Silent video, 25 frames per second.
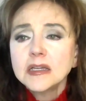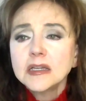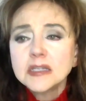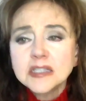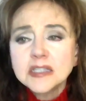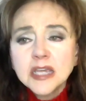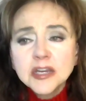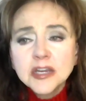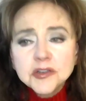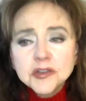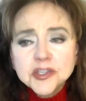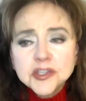
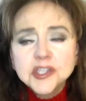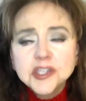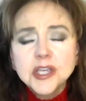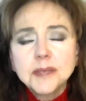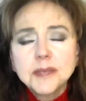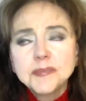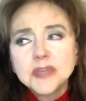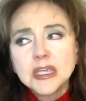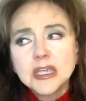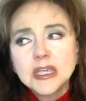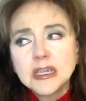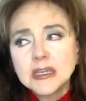Here's
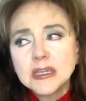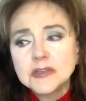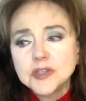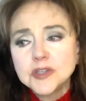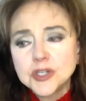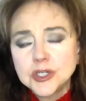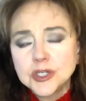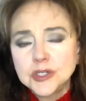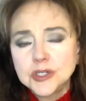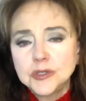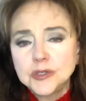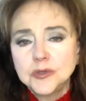something
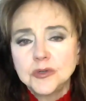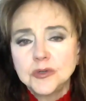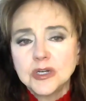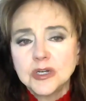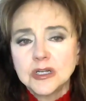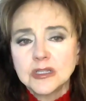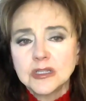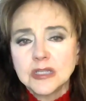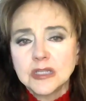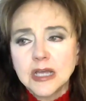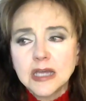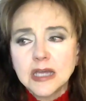too.
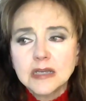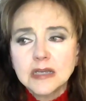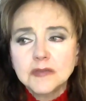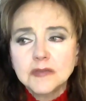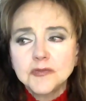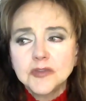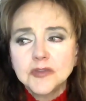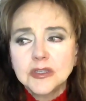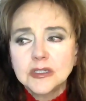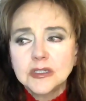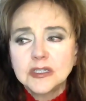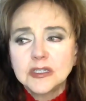A lot
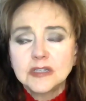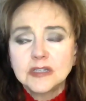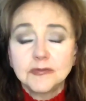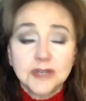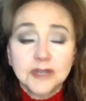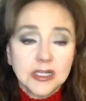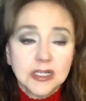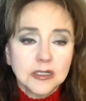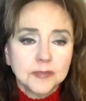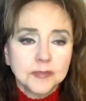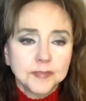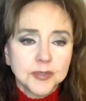of the
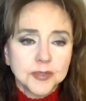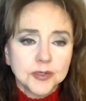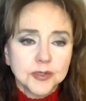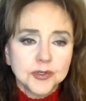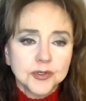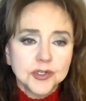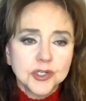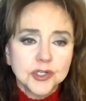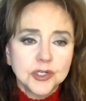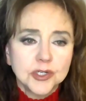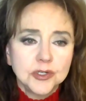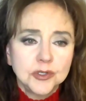
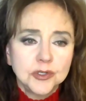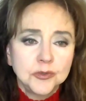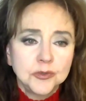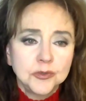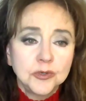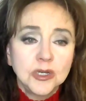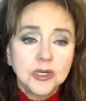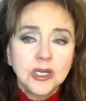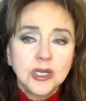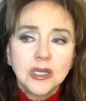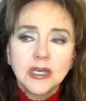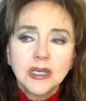developers
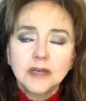who